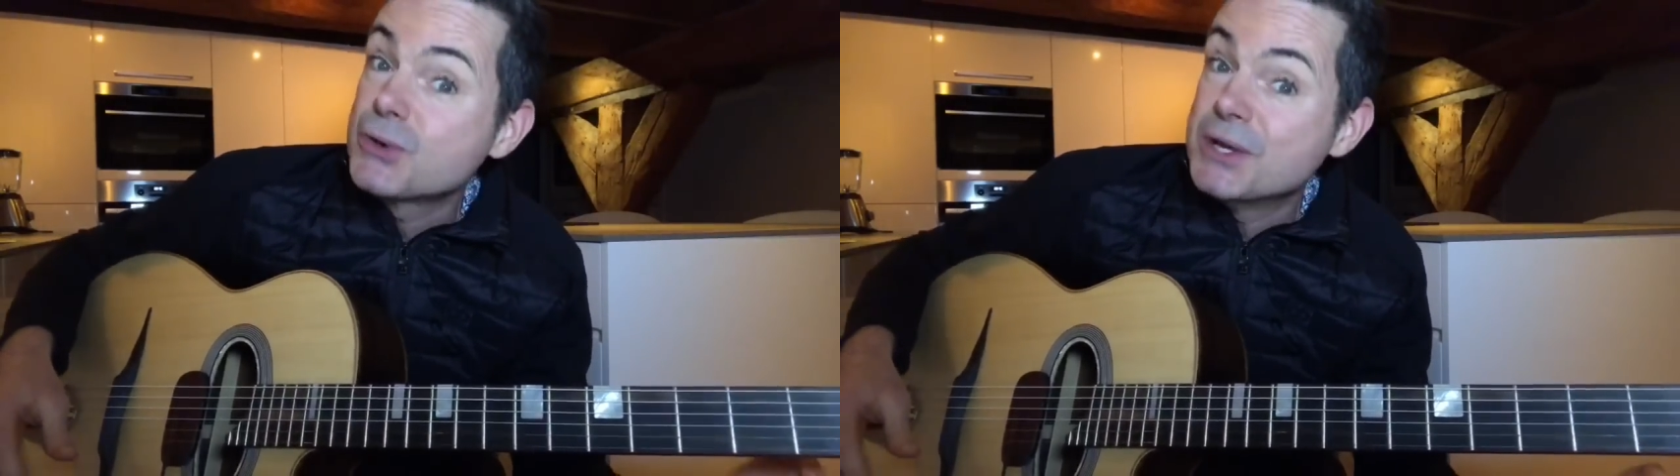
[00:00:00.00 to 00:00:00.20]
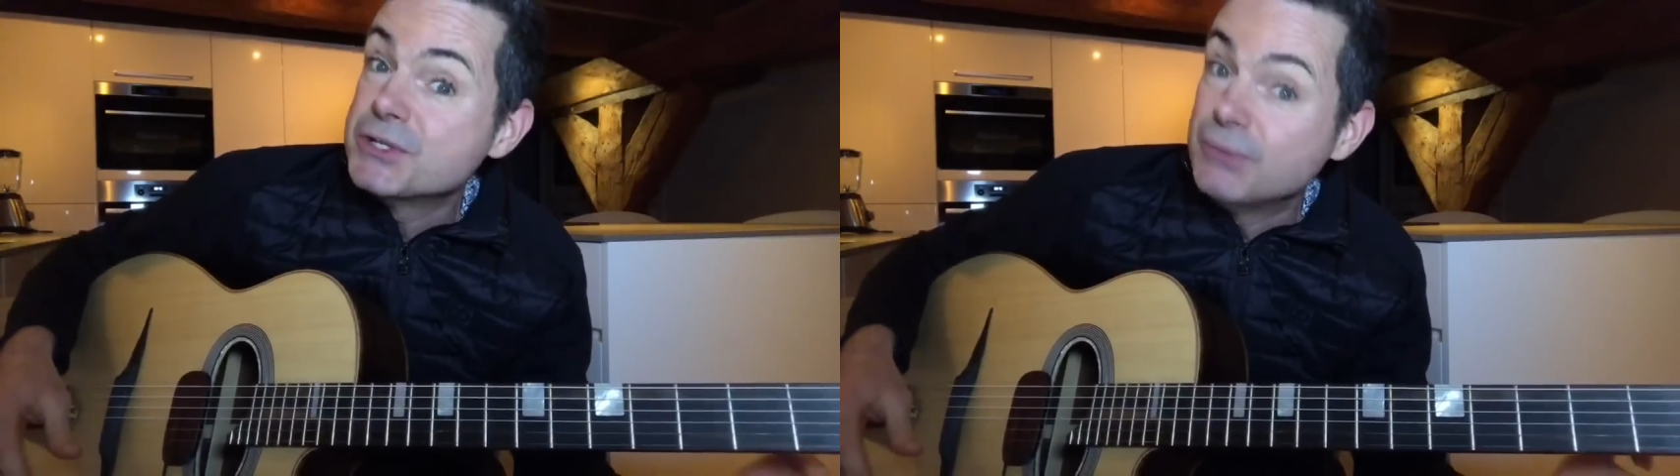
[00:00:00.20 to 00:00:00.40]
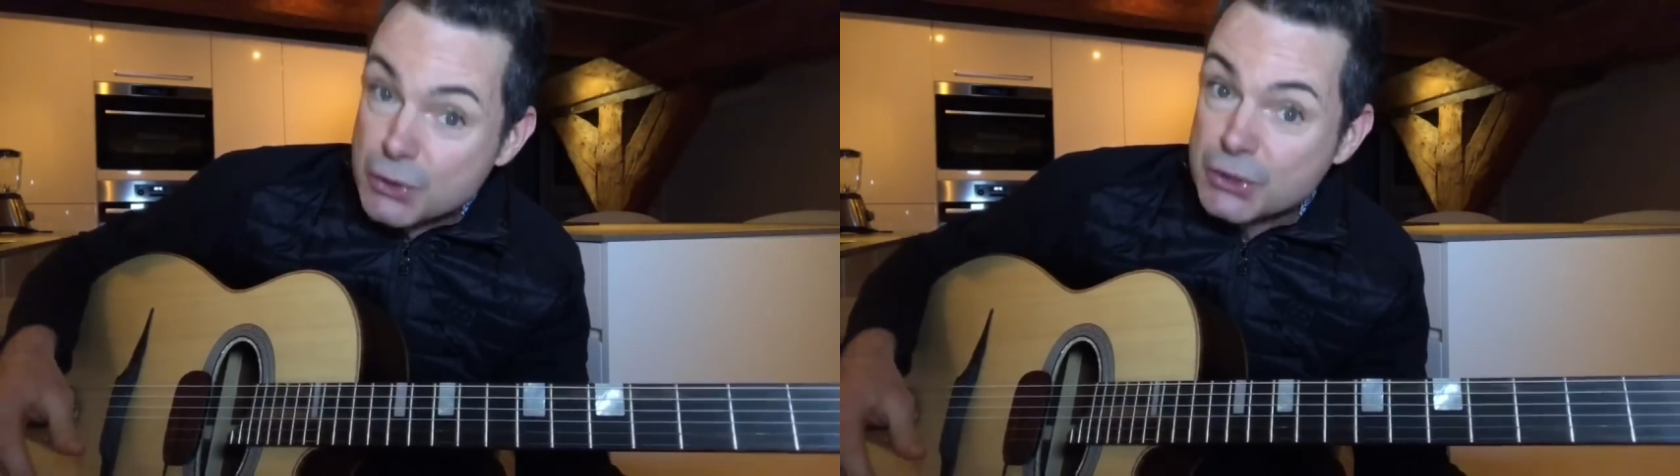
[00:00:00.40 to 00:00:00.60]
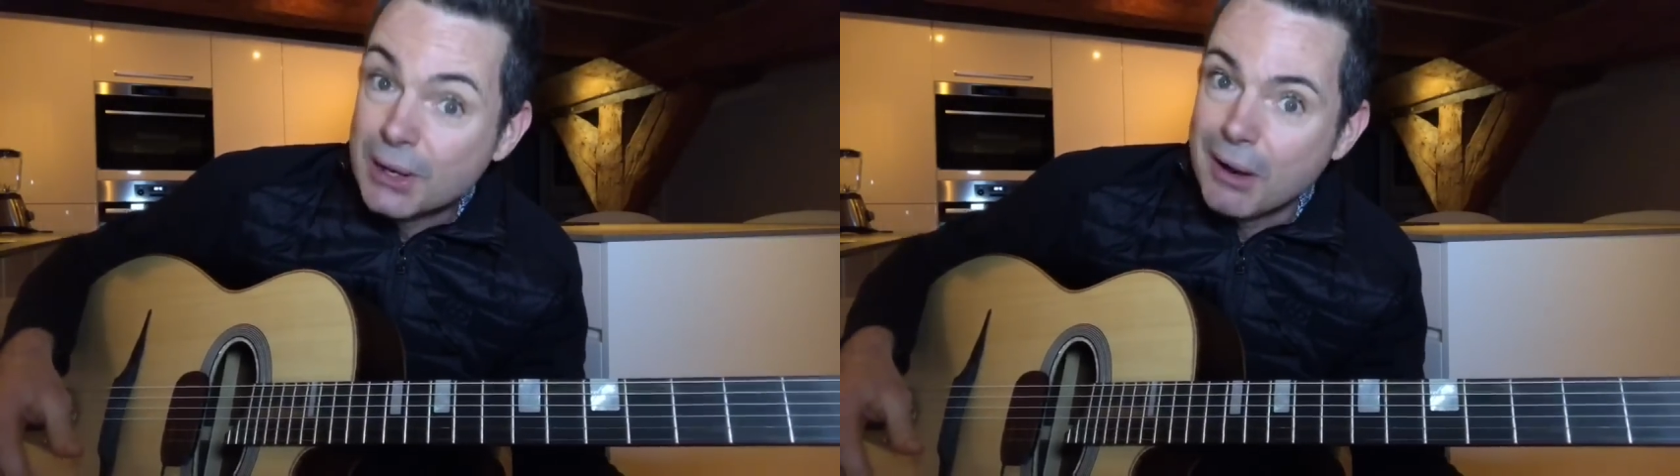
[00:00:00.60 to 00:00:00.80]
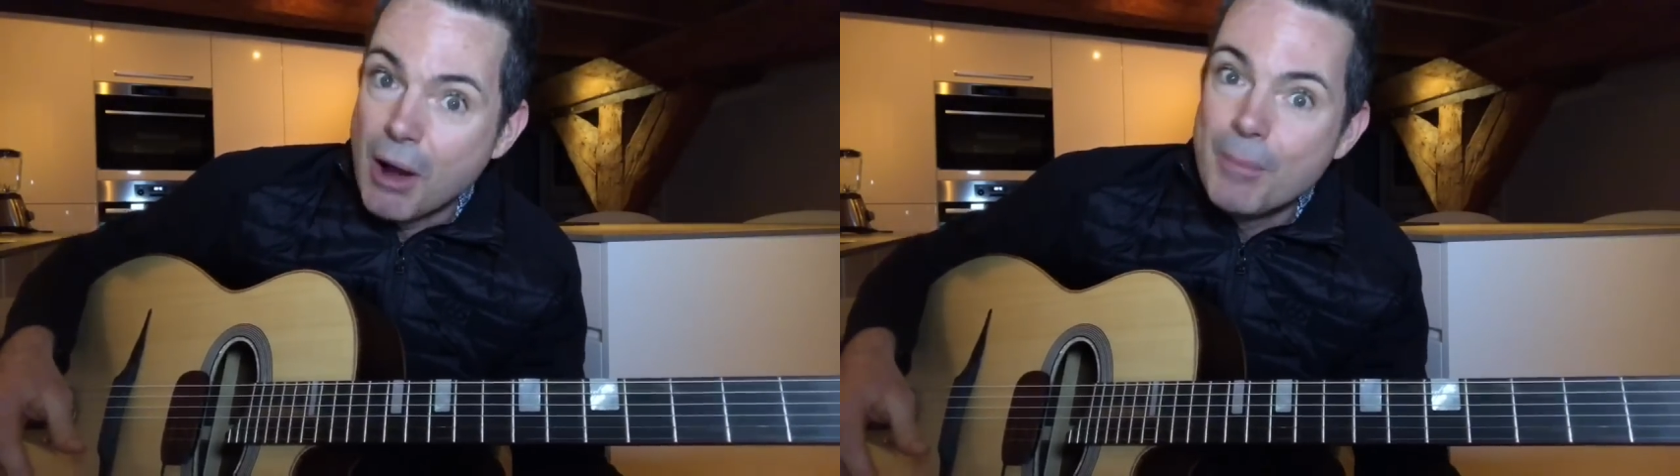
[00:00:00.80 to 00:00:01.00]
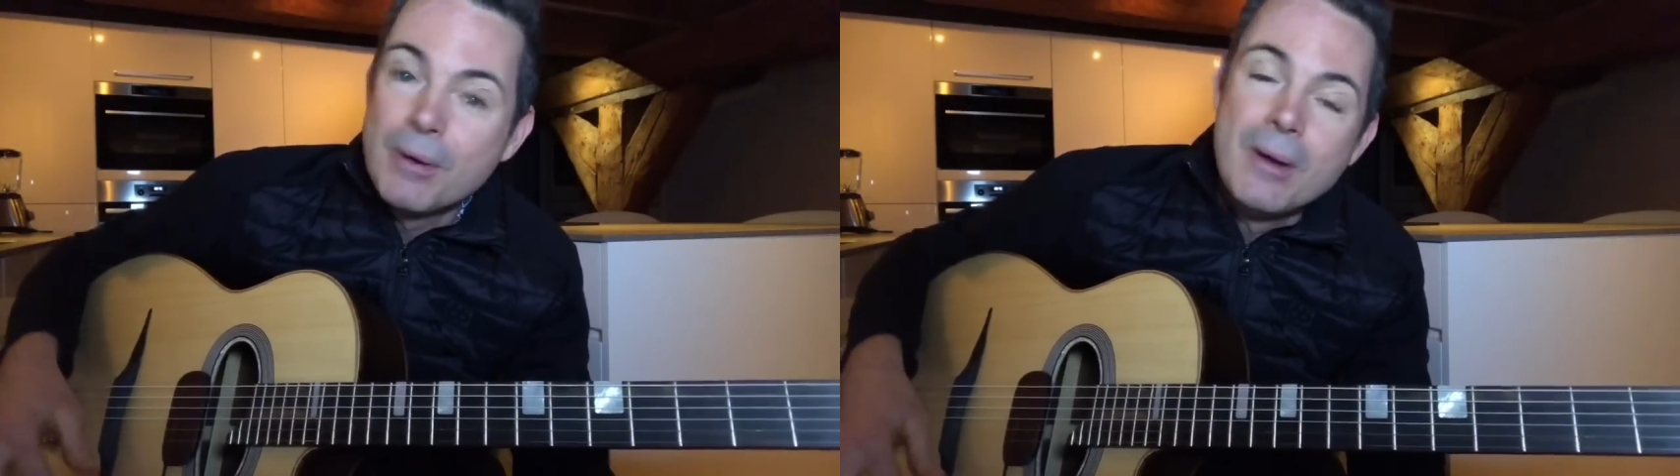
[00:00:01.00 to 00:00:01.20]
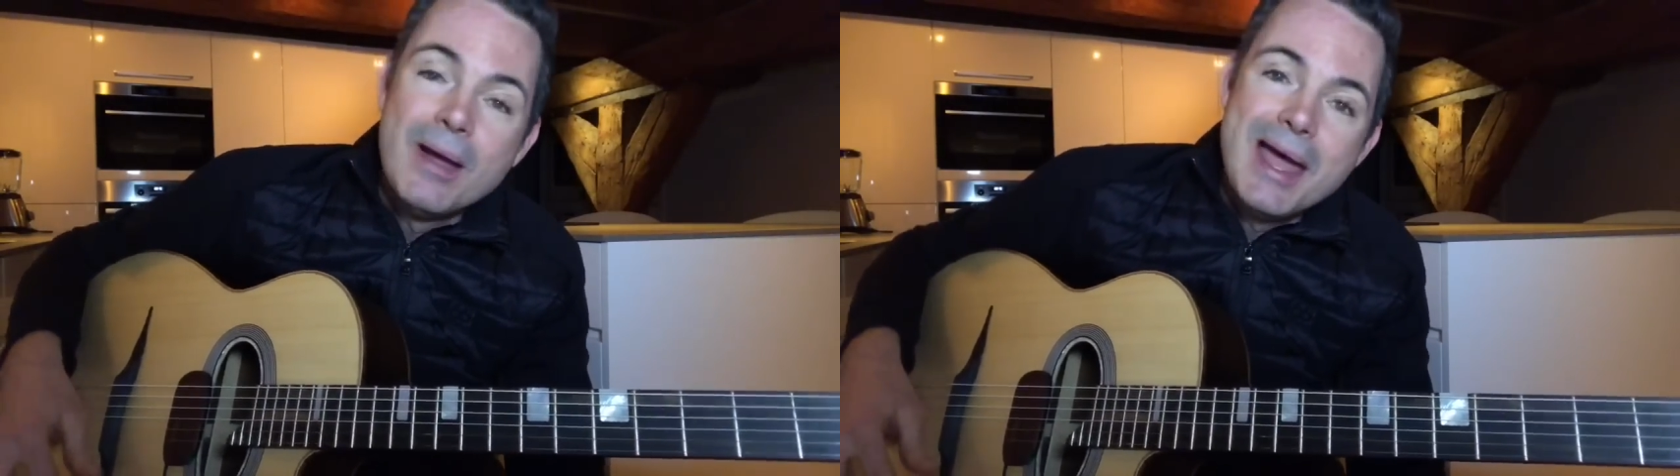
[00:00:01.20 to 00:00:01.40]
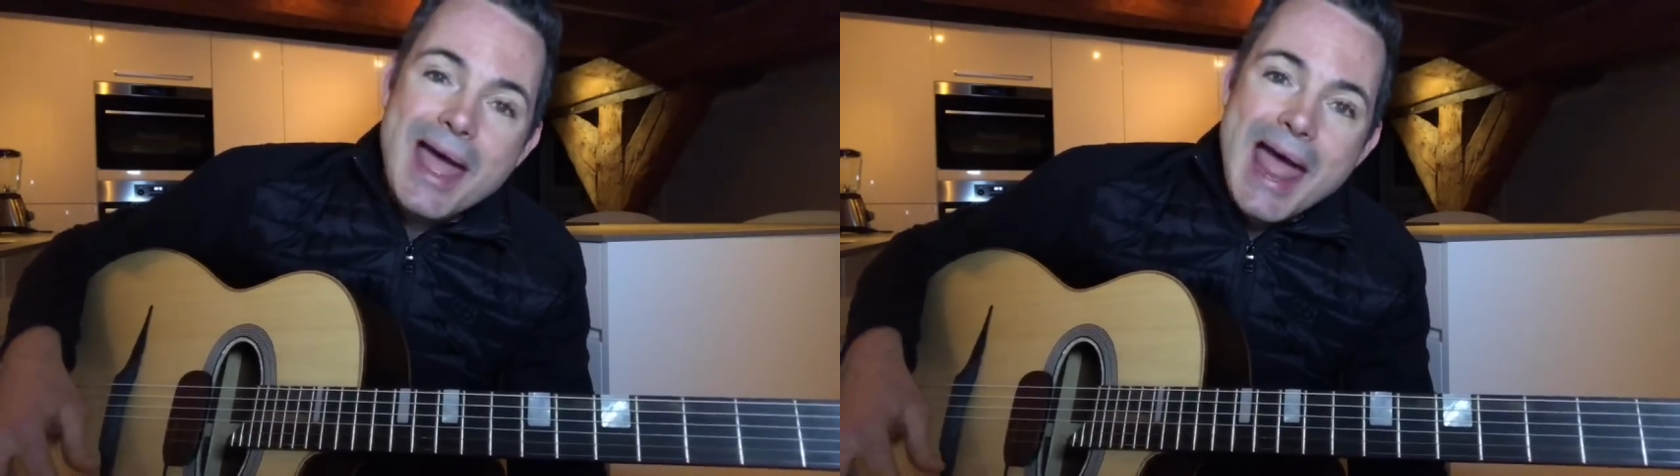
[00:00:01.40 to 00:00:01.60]
Transfusion Club
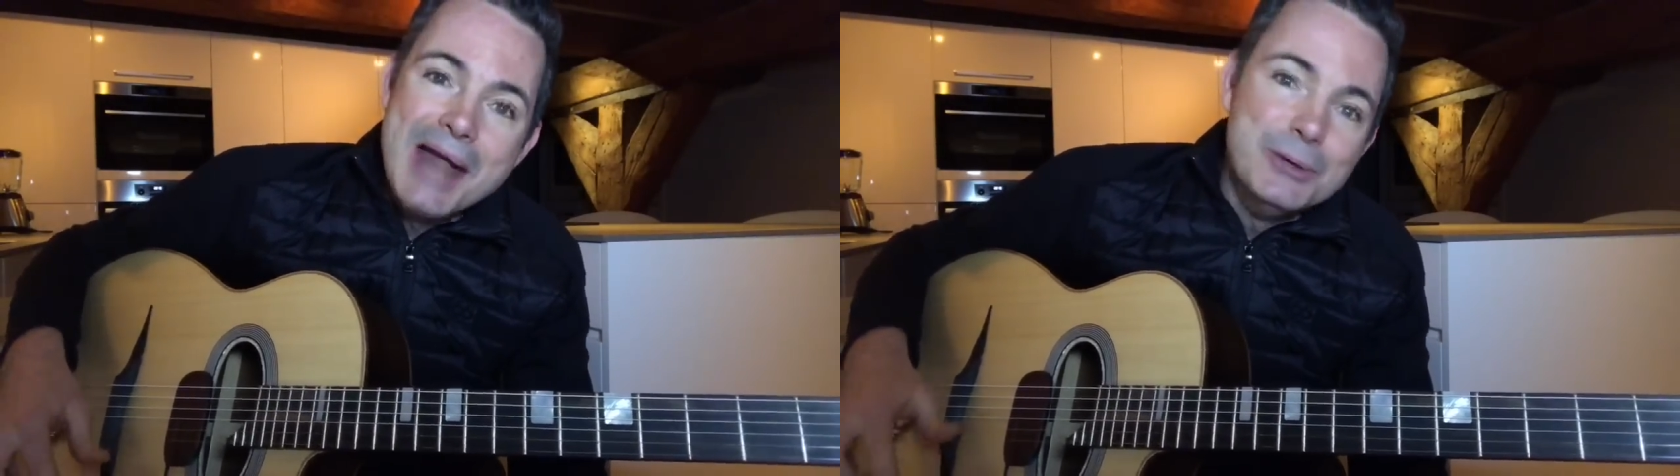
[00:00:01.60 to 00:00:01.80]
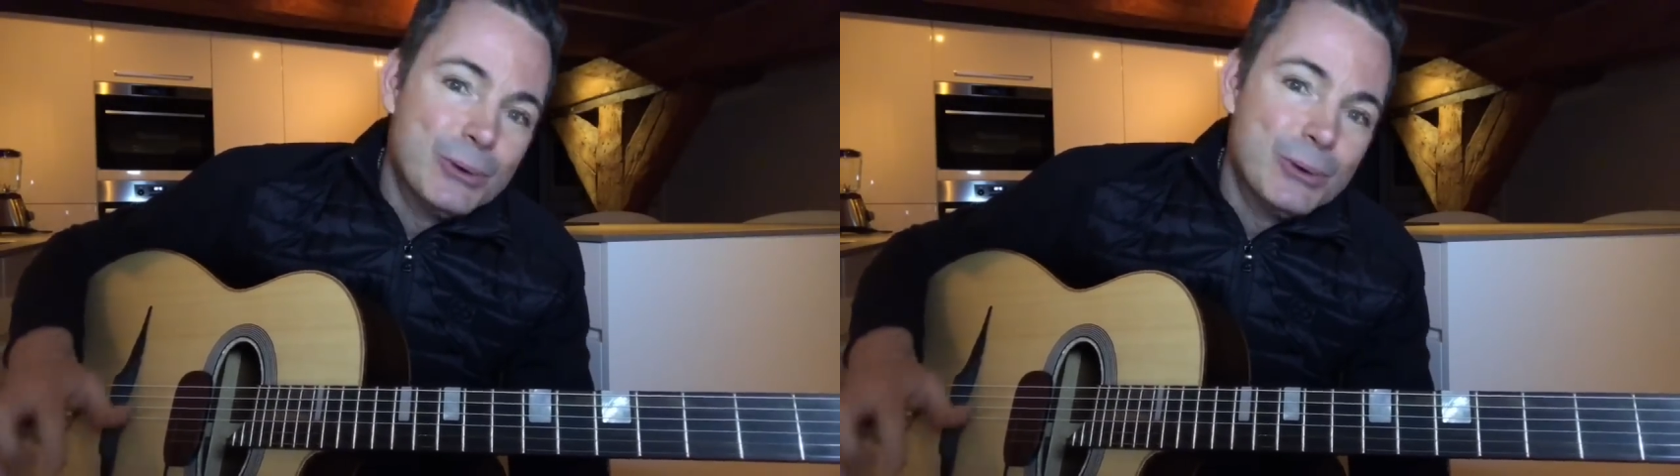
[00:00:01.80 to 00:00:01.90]
and